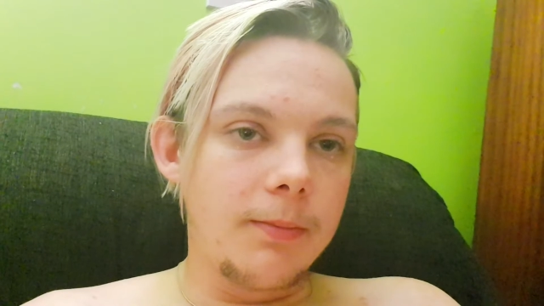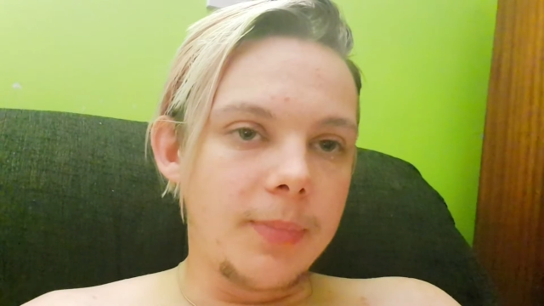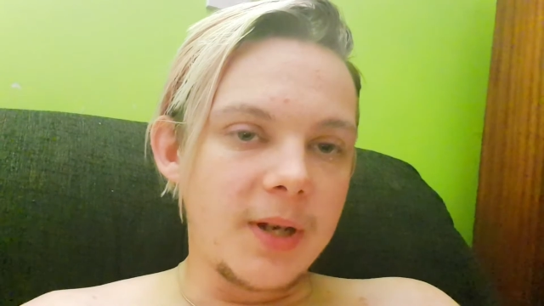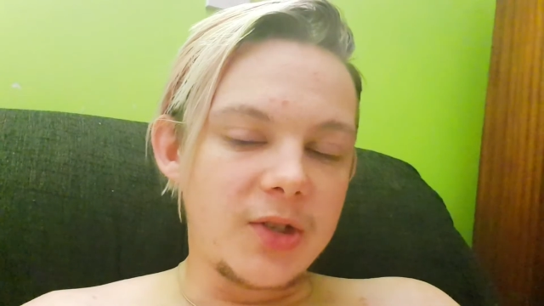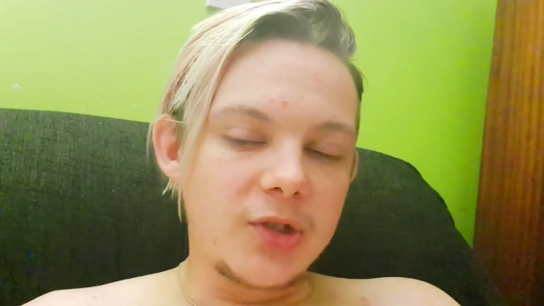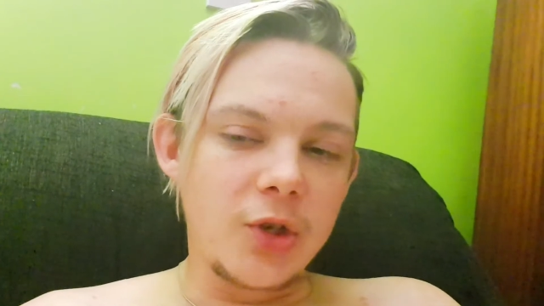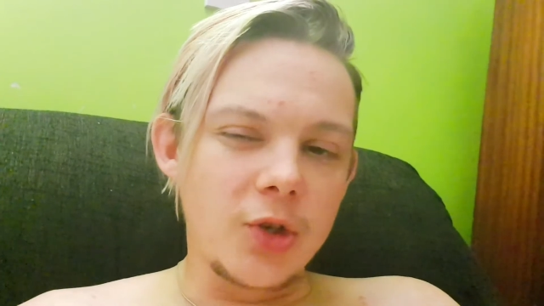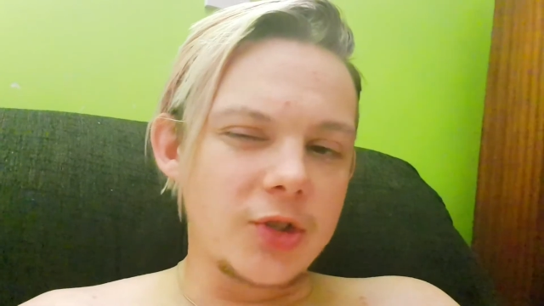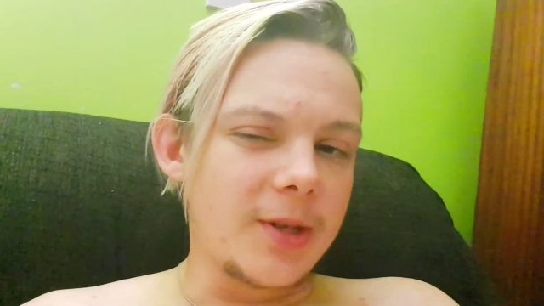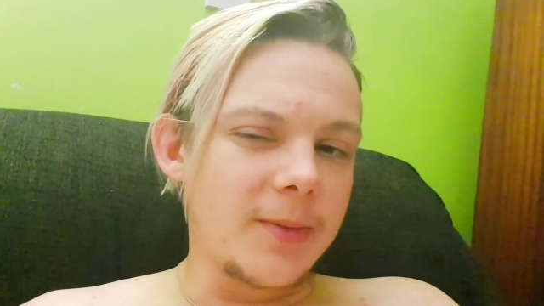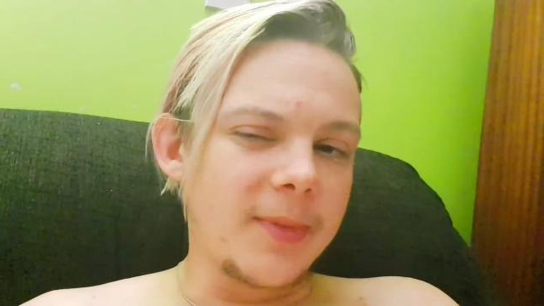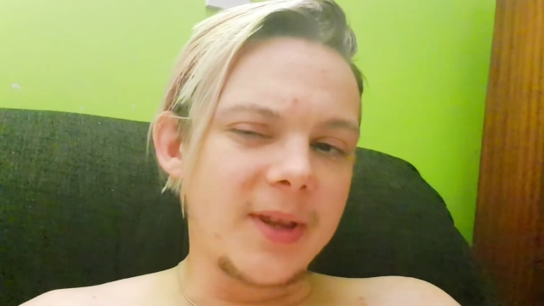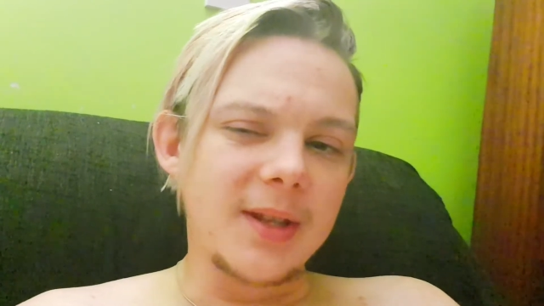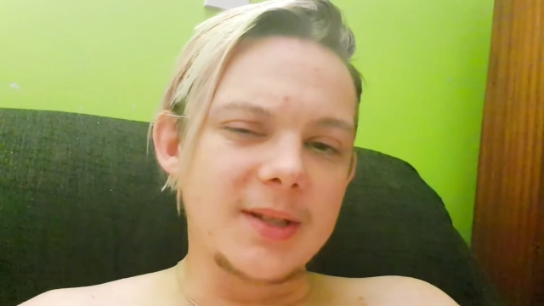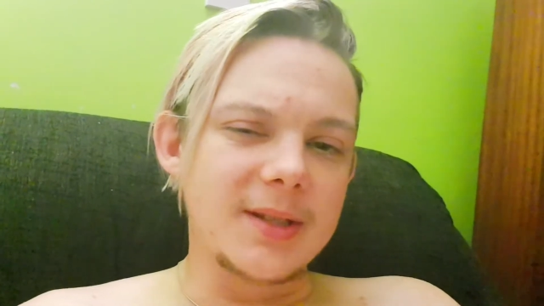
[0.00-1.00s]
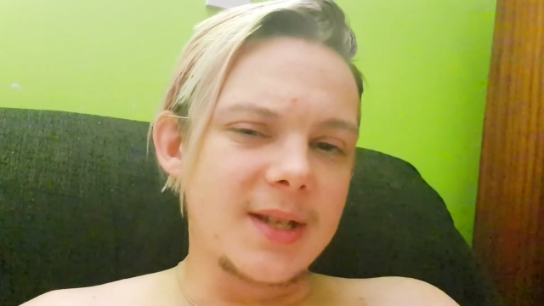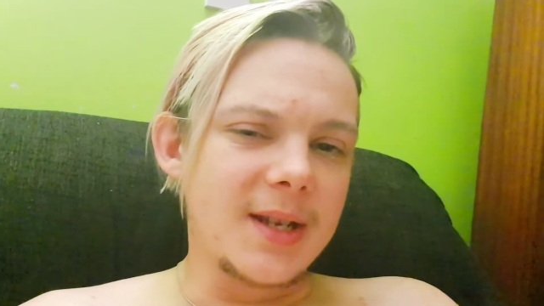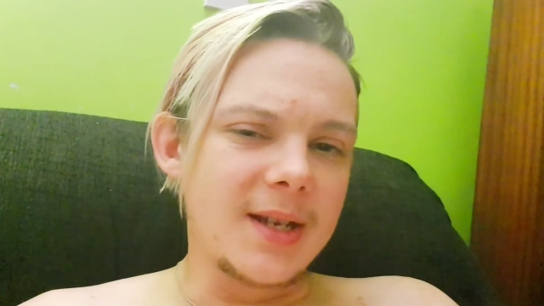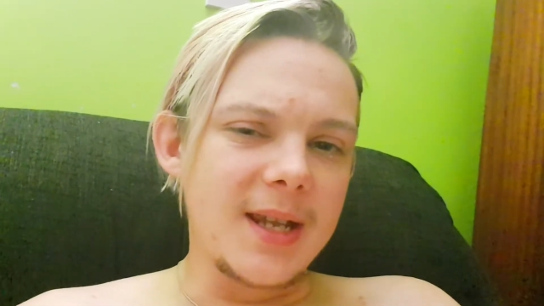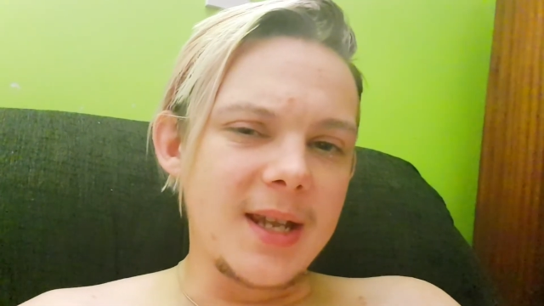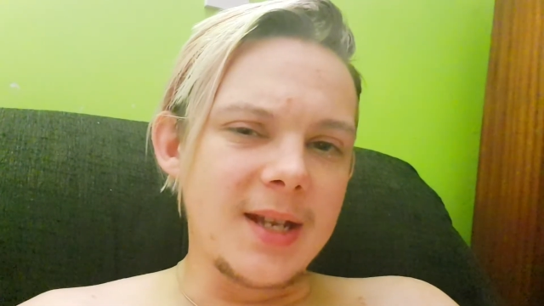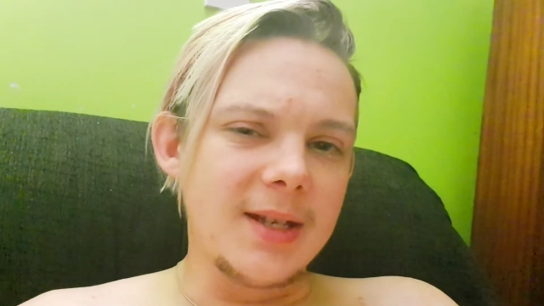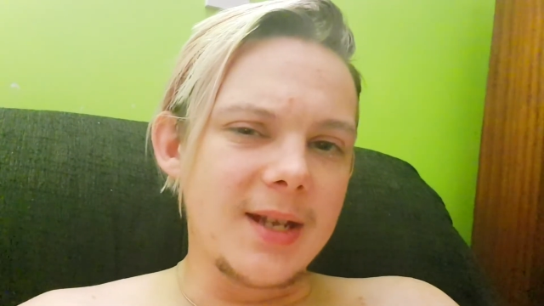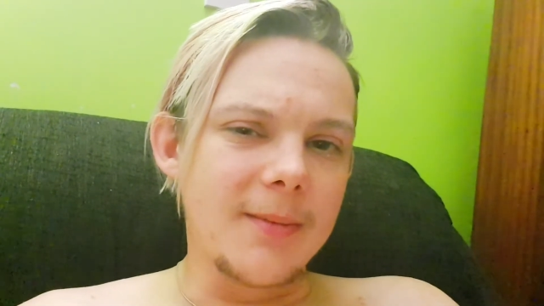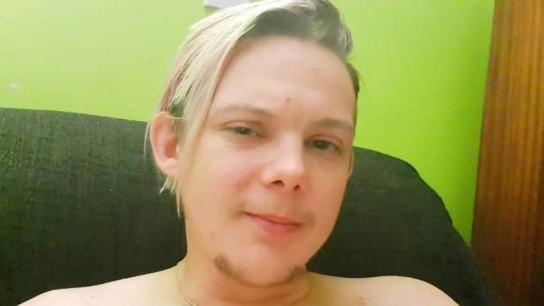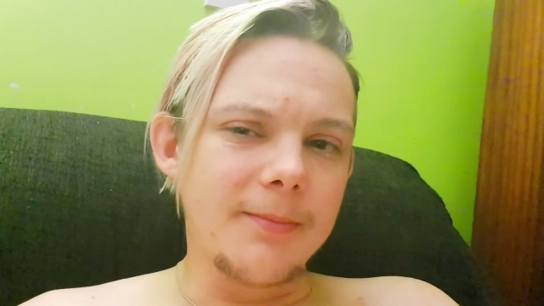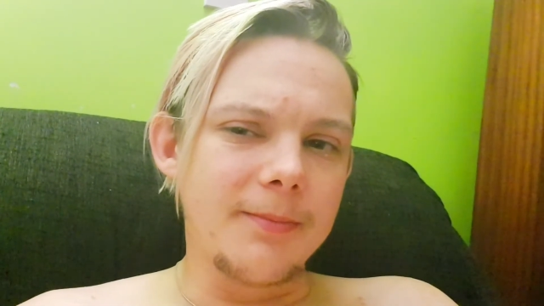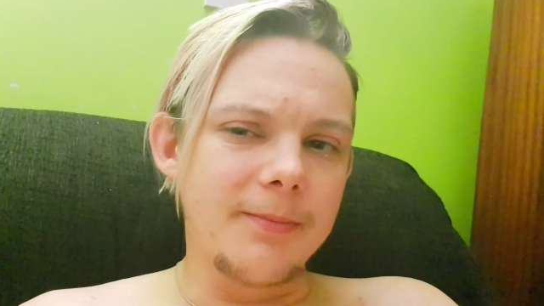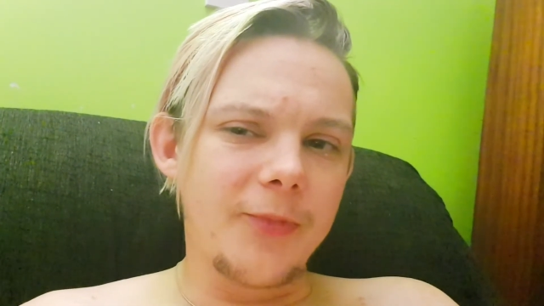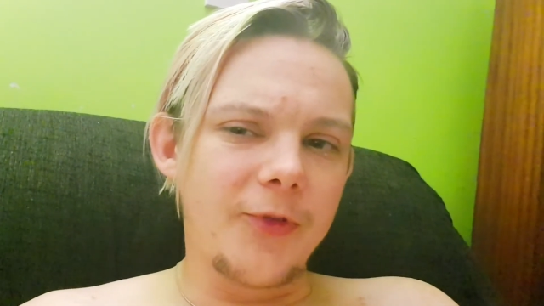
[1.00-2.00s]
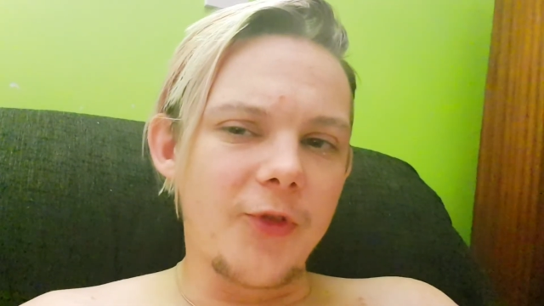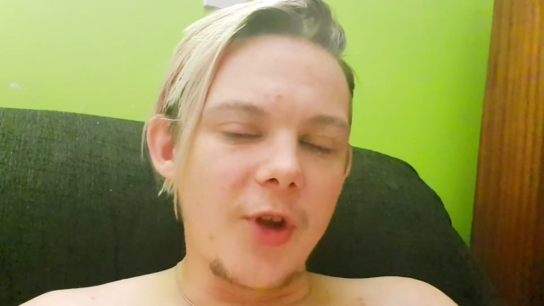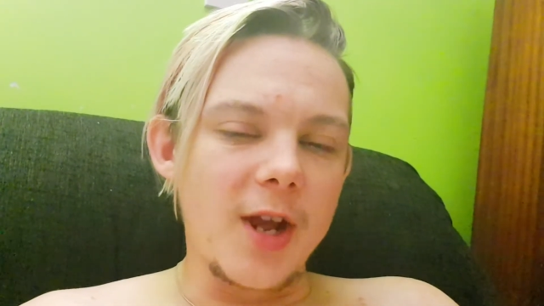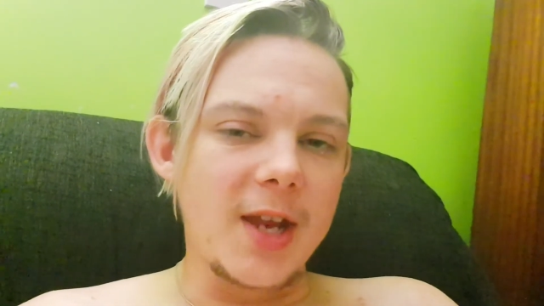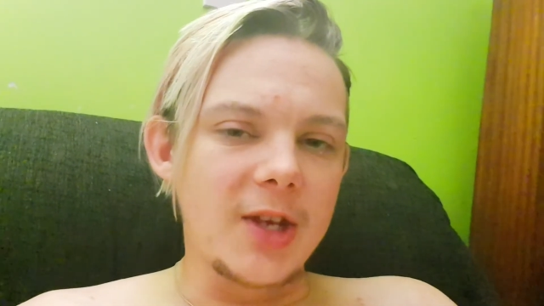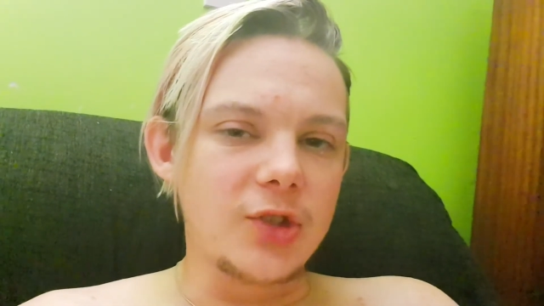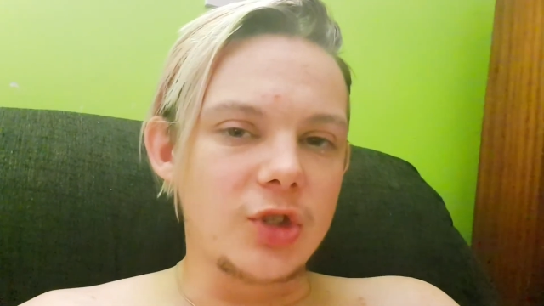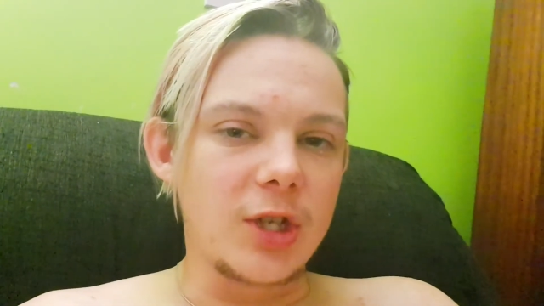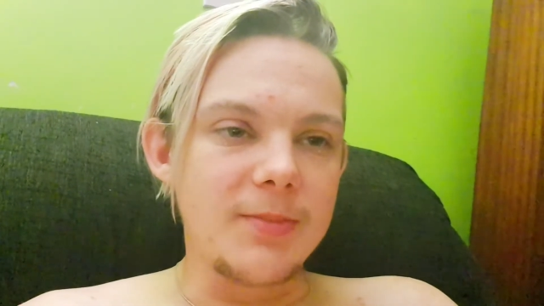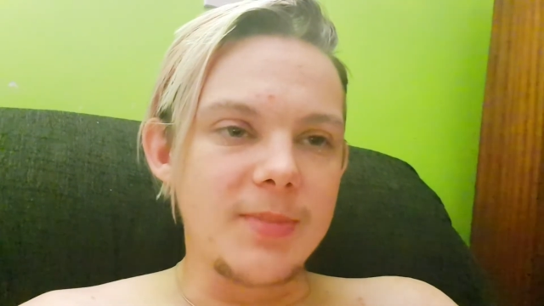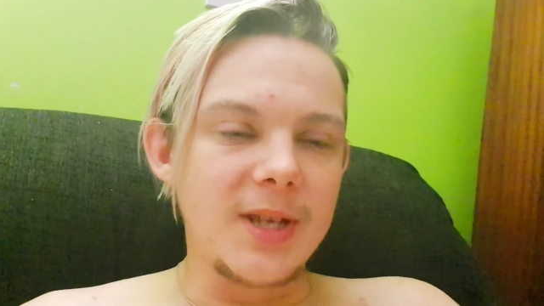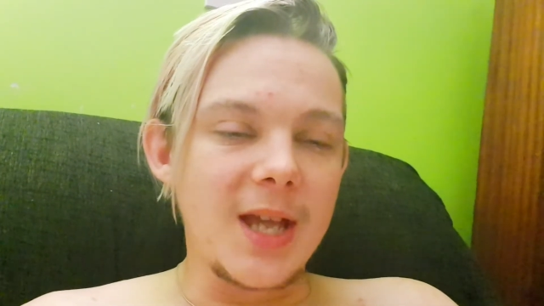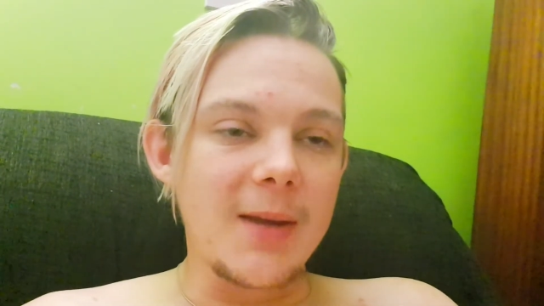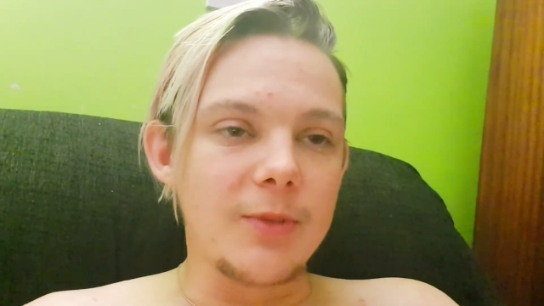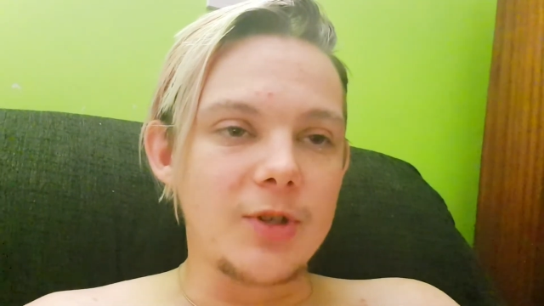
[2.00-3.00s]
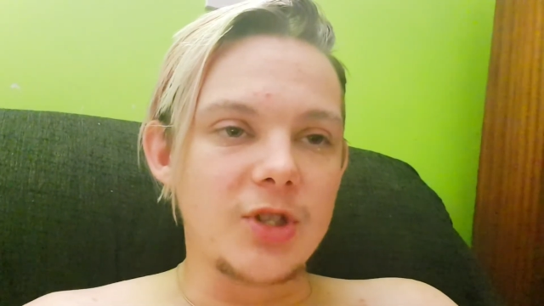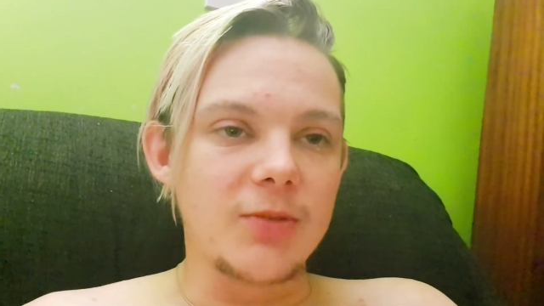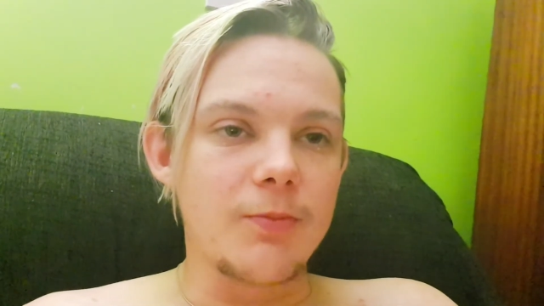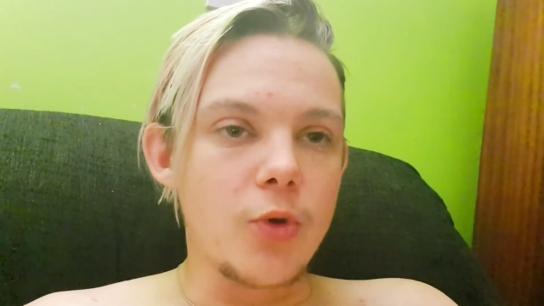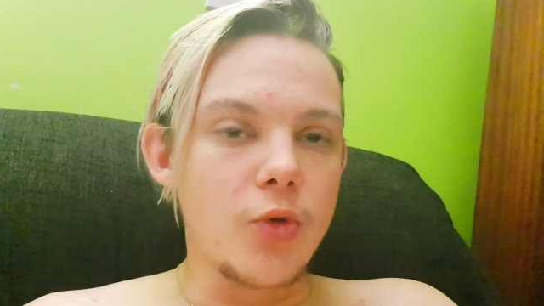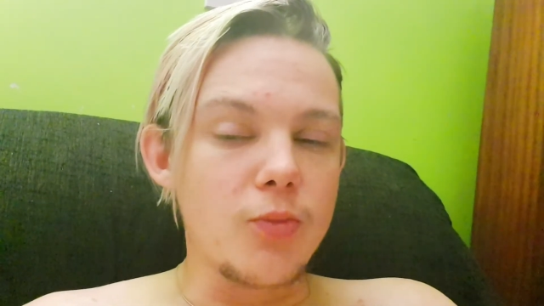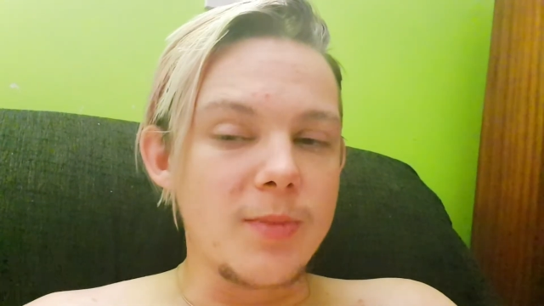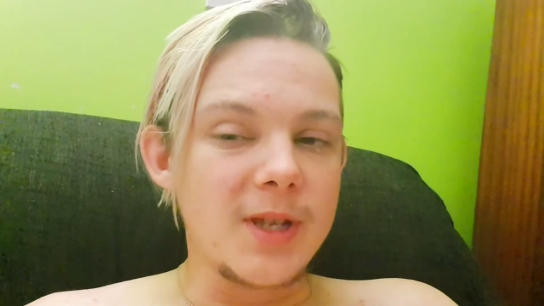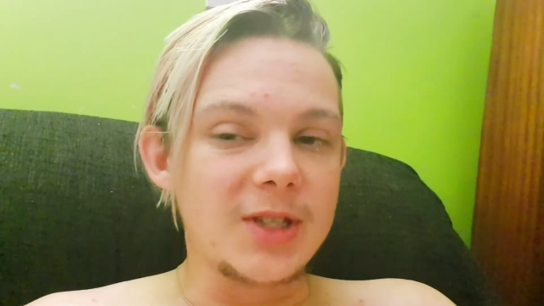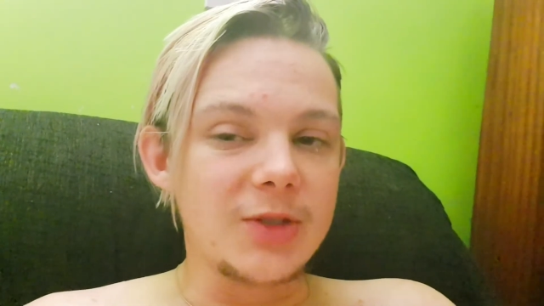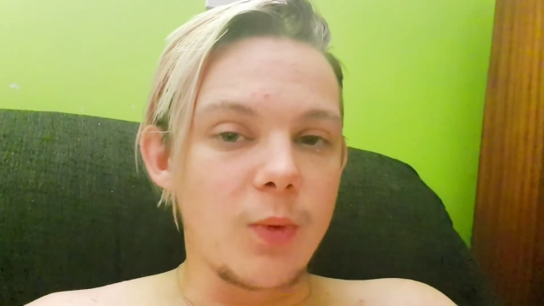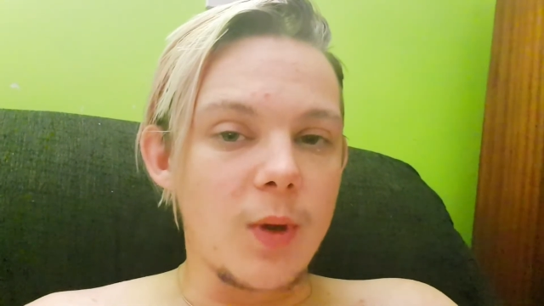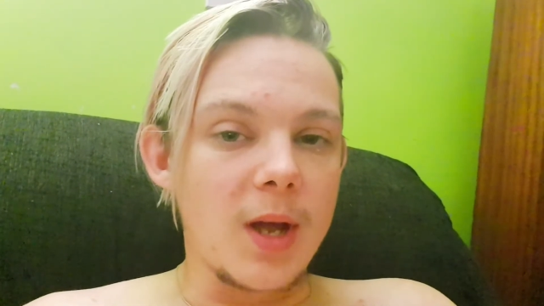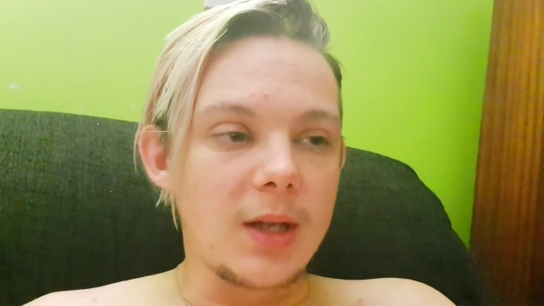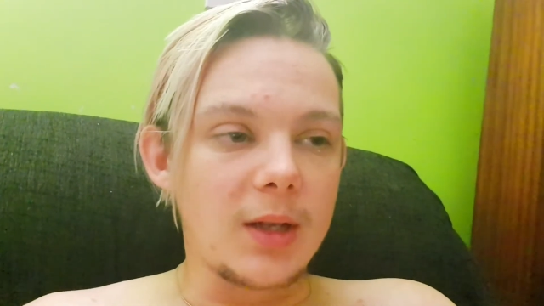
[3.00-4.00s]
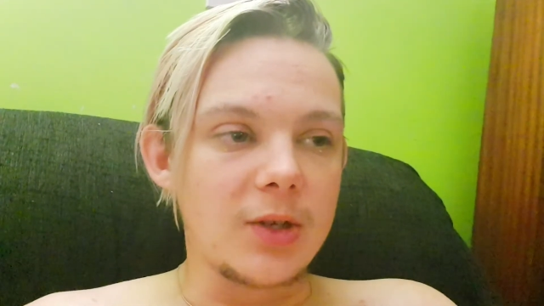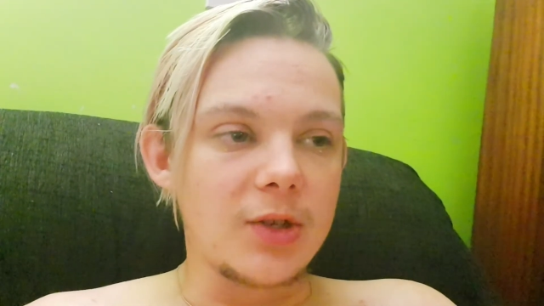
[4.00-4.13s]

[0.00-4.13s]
but it's not something that's going to end up financially being able to support me as well,